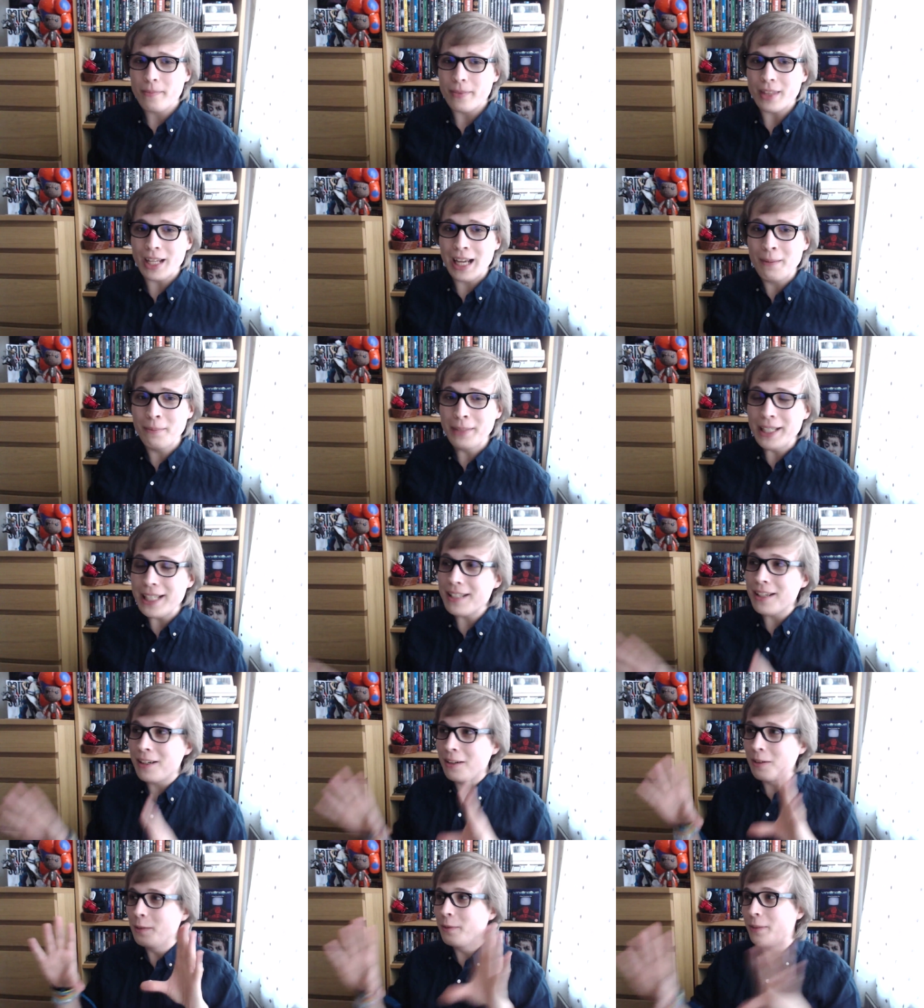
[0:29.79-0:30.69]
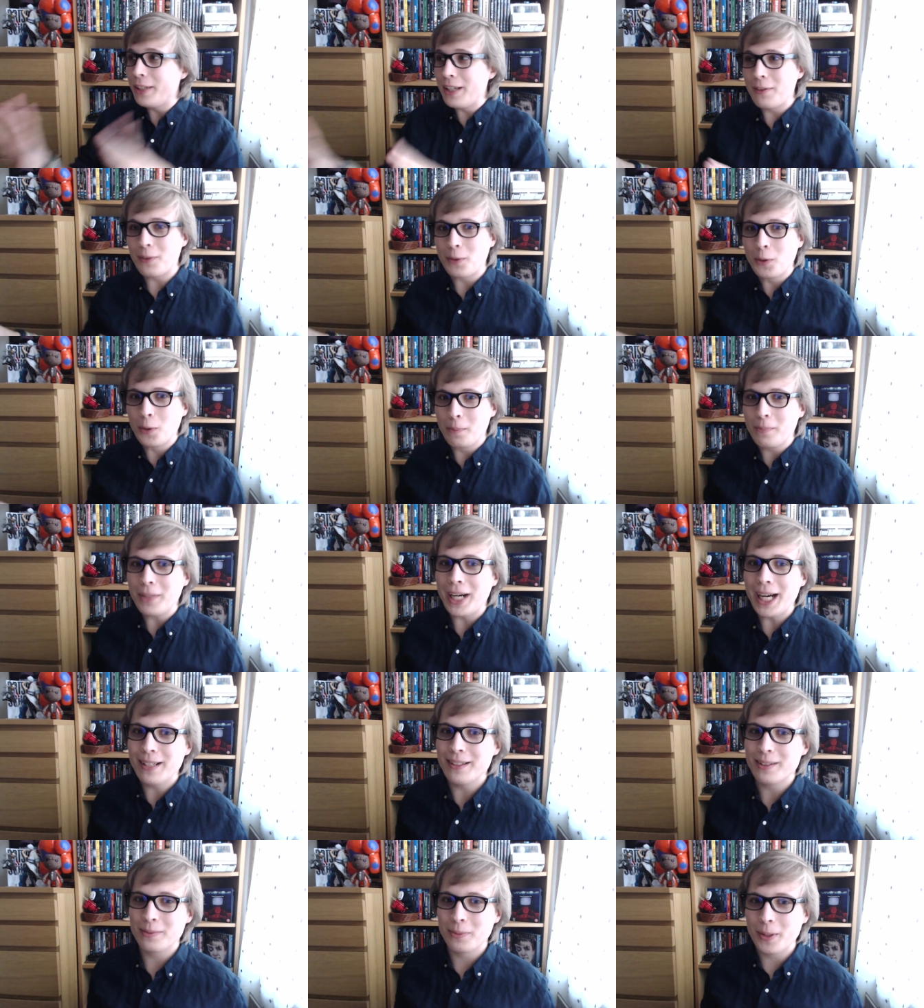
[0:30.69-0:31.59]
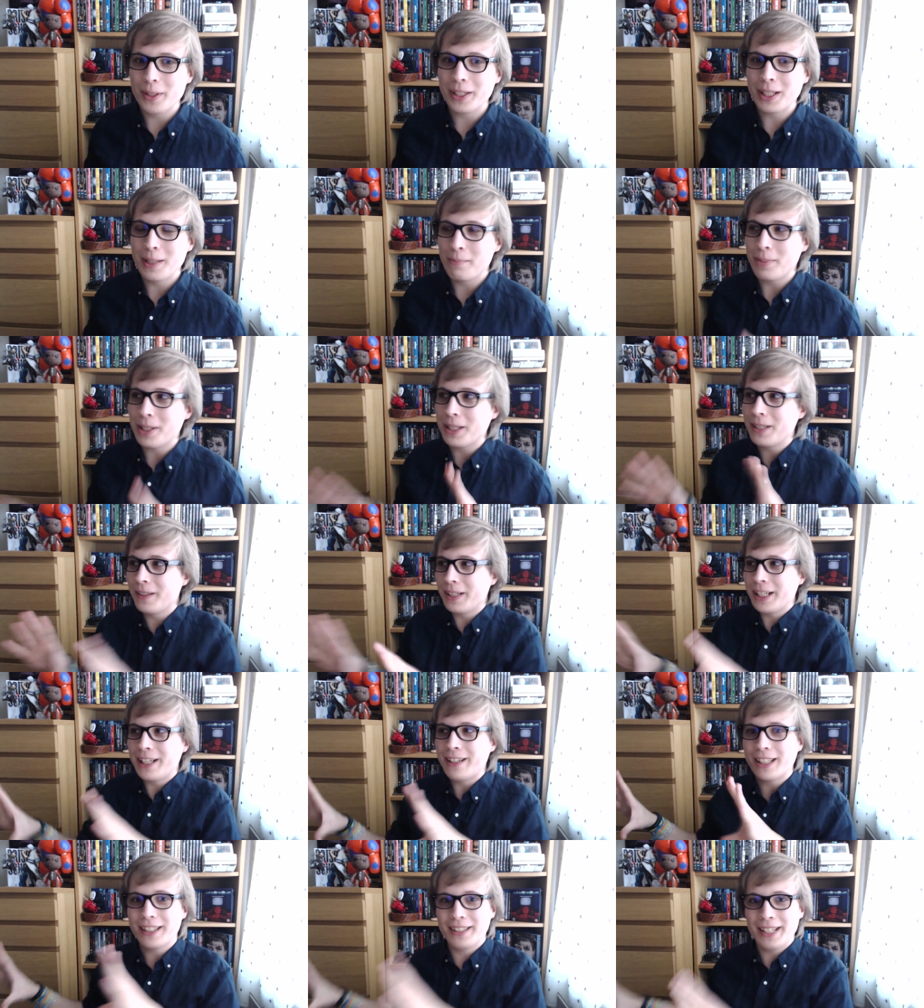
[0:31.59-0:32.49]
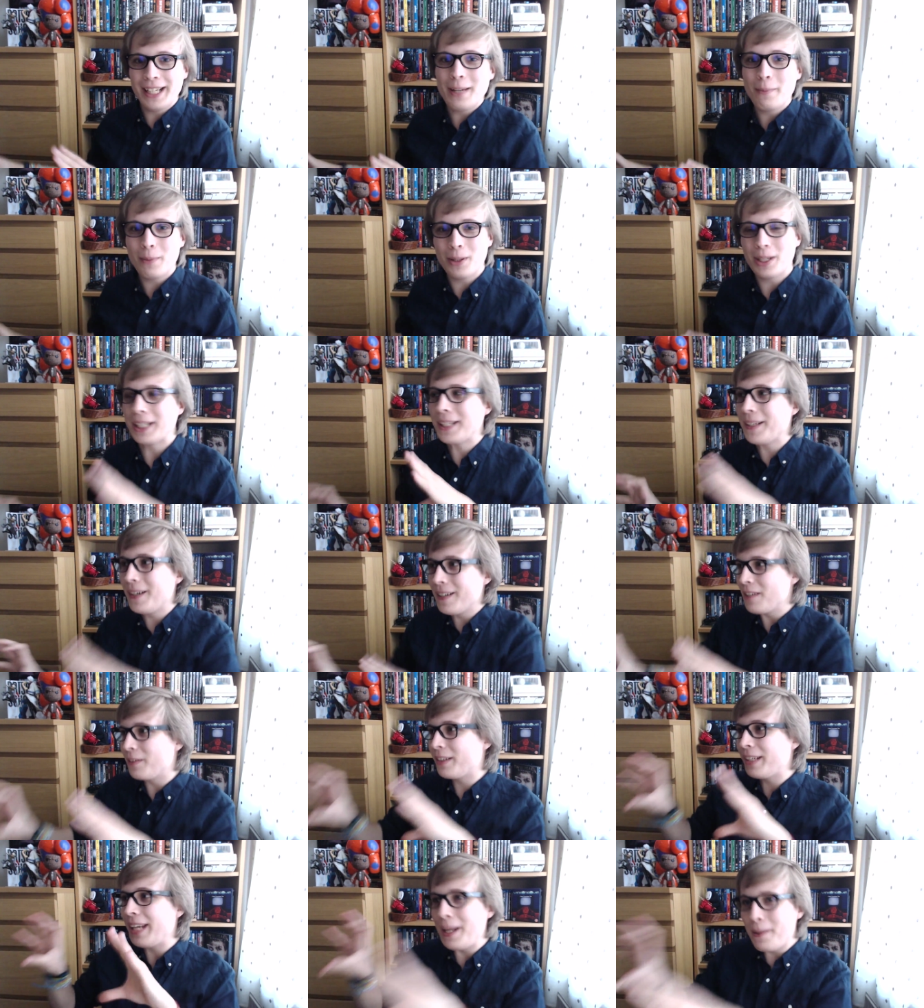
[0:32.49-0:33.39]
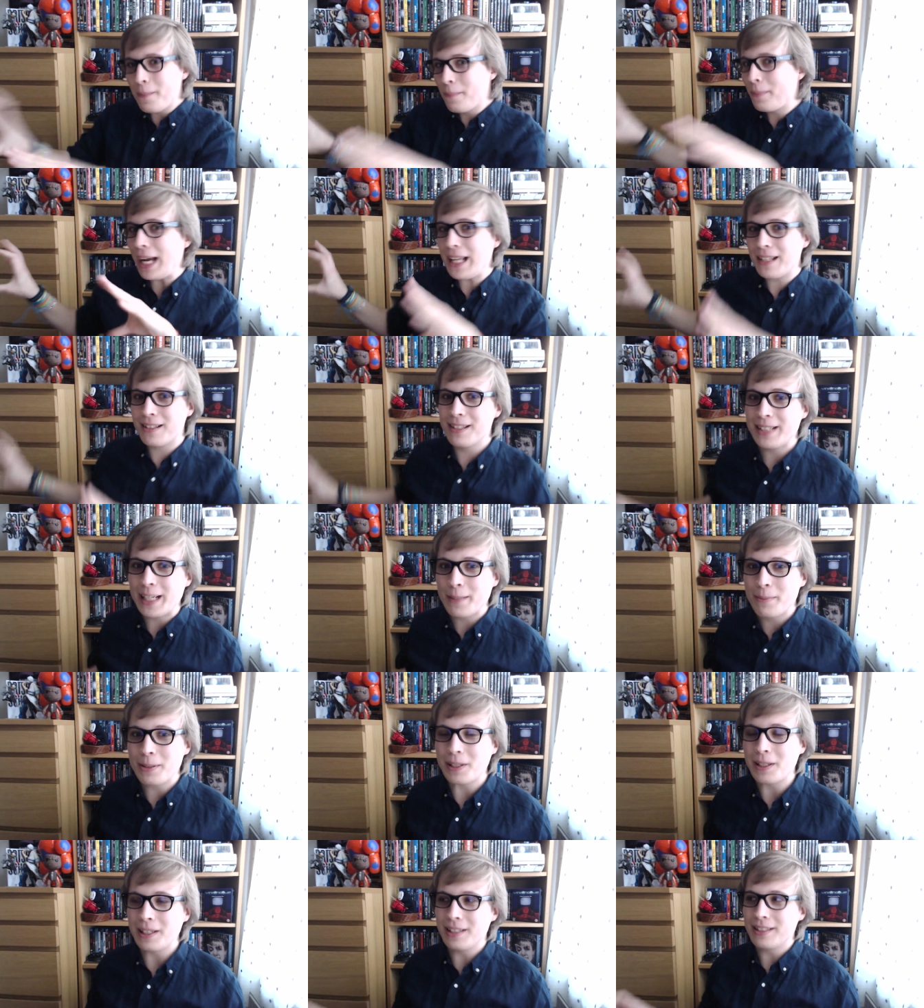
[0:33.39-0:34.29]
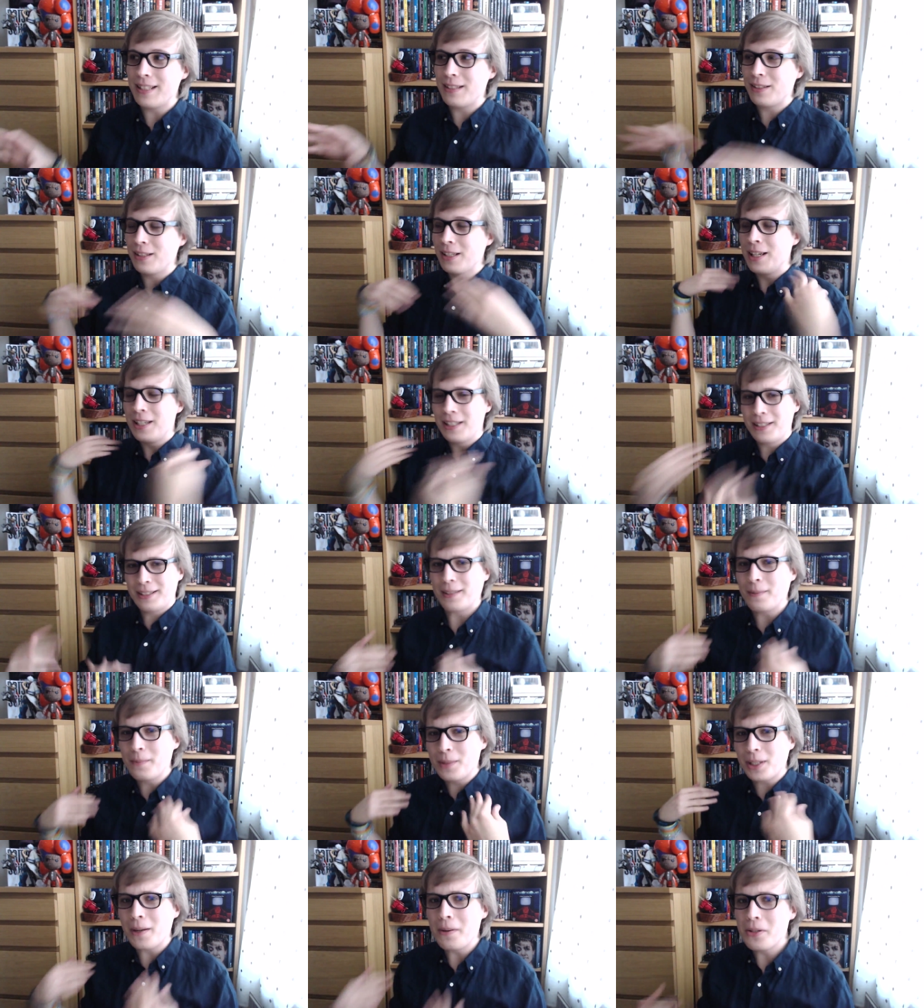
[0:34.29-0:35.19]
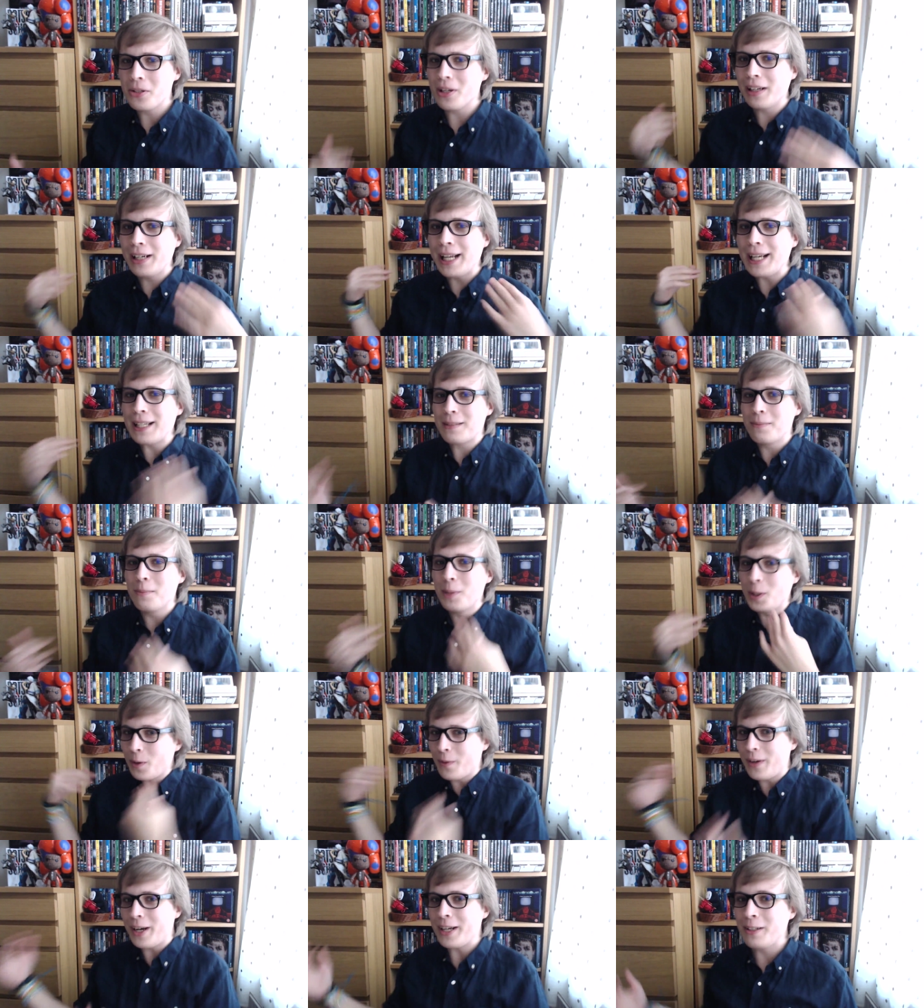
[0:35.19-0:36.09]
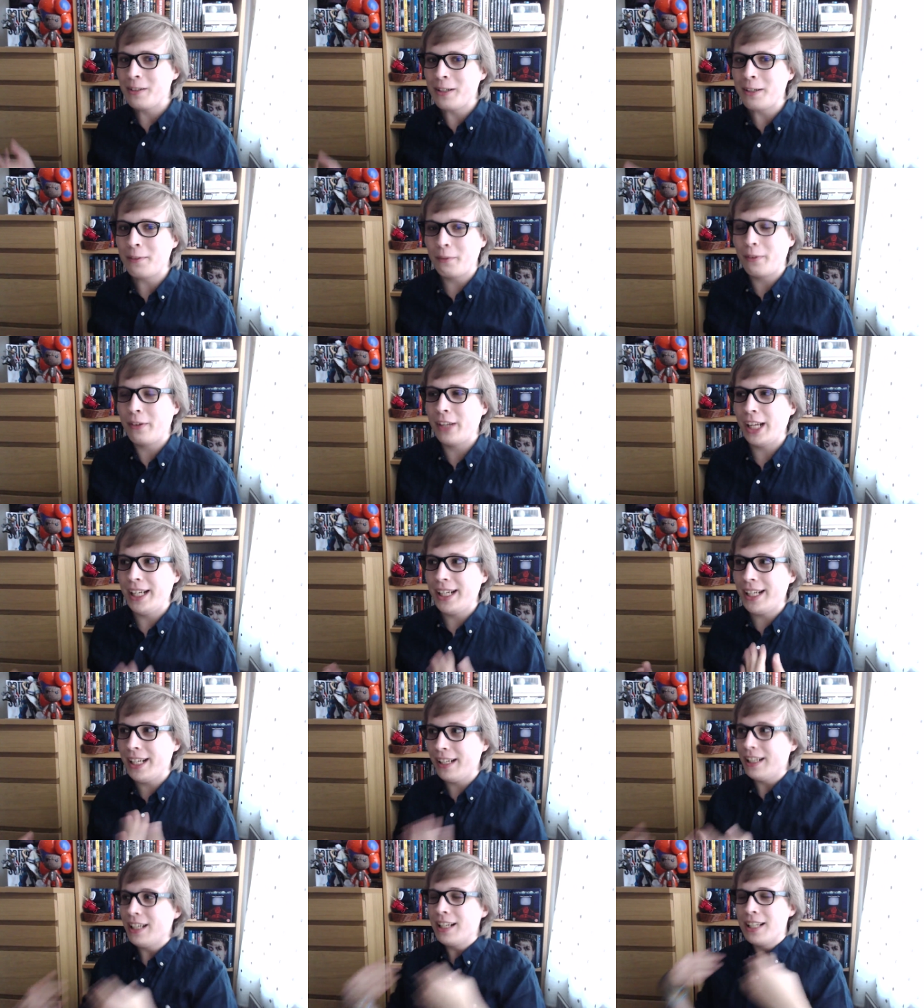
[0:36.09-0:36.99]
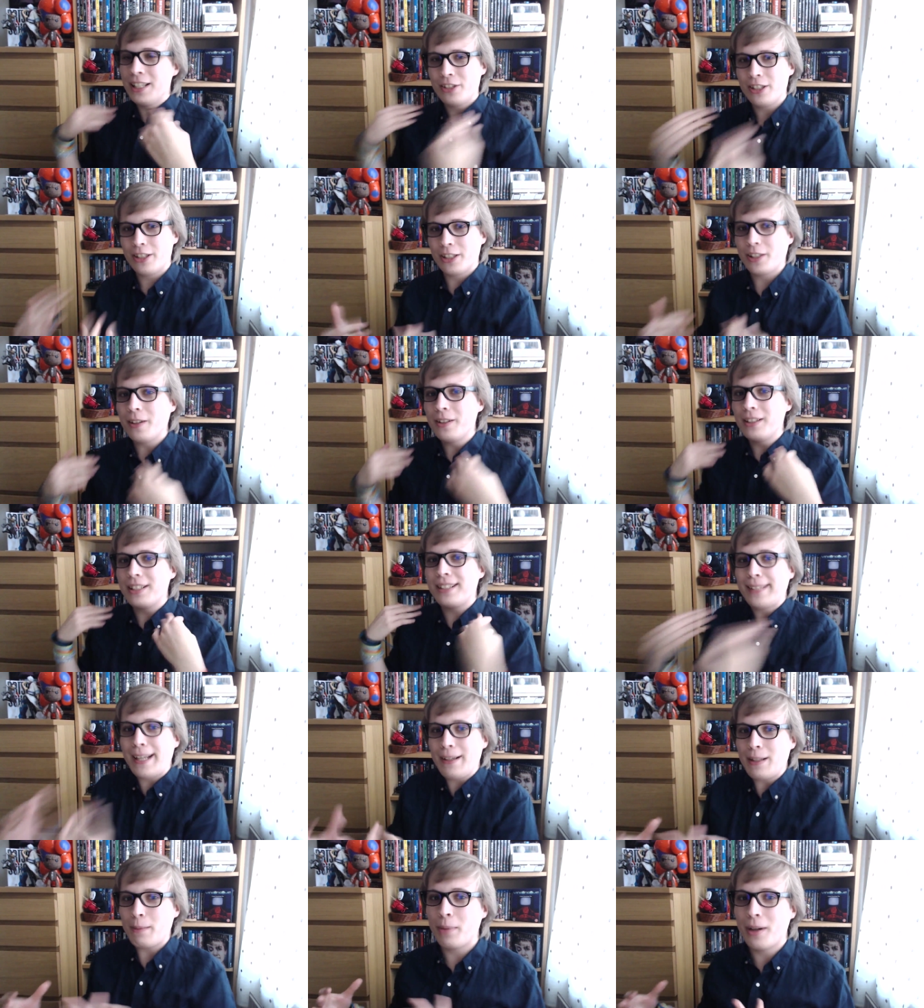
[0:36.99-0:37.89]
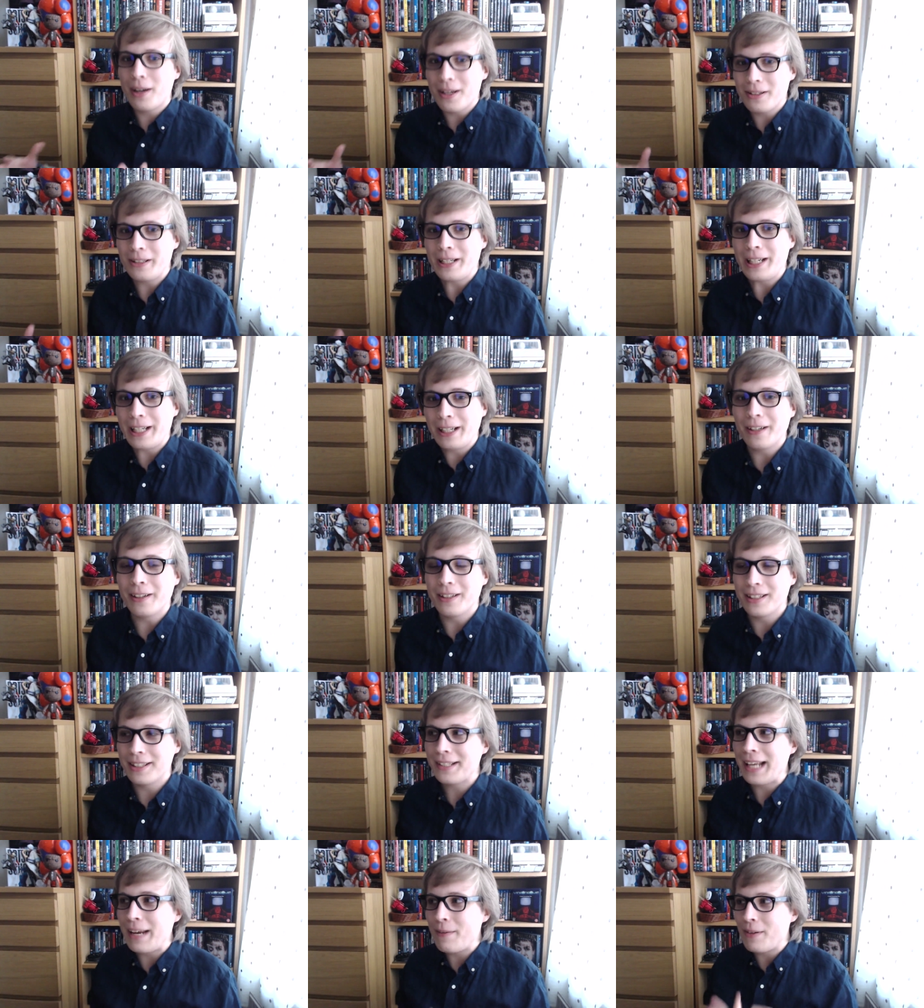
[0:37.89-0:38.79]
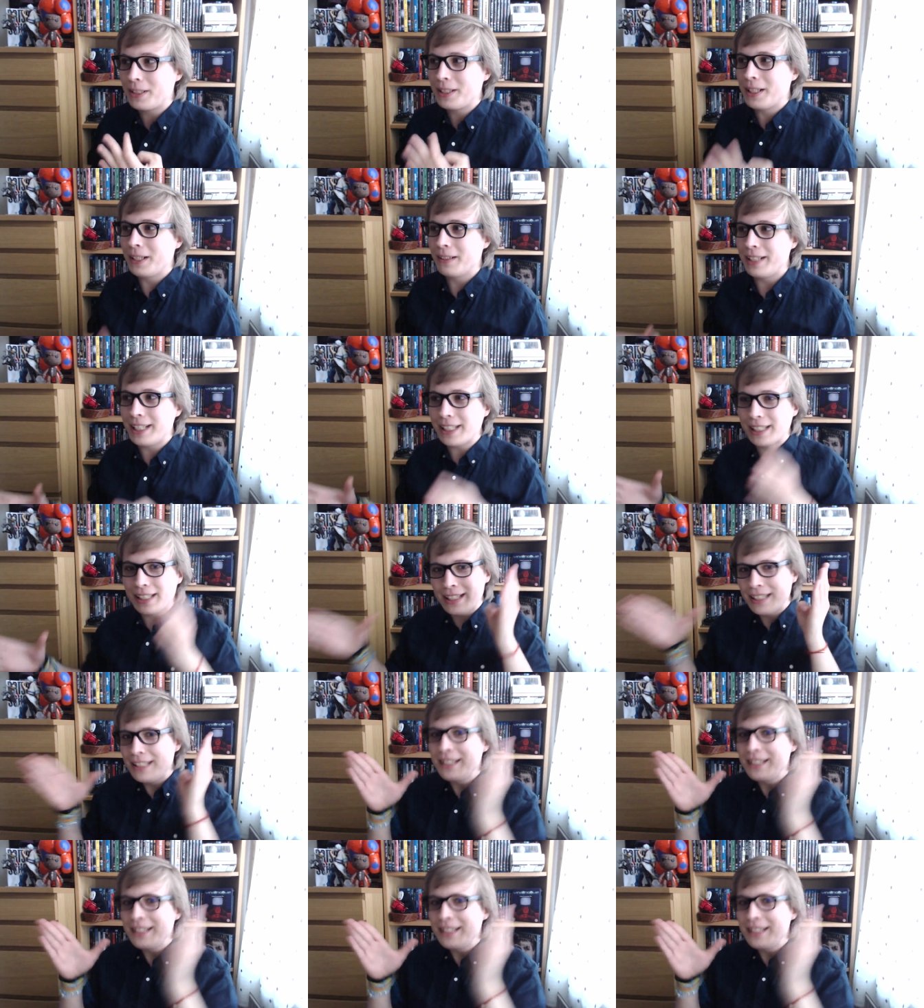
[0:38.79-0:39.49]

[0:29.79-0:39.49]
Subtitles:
I mean, the whole thing of All Might this morning in Boku no Hero Academia, it kind of came back to this episode, and since sometimes your legs move without you even thinking, just to go and say the person you need to go and say, was kind of like,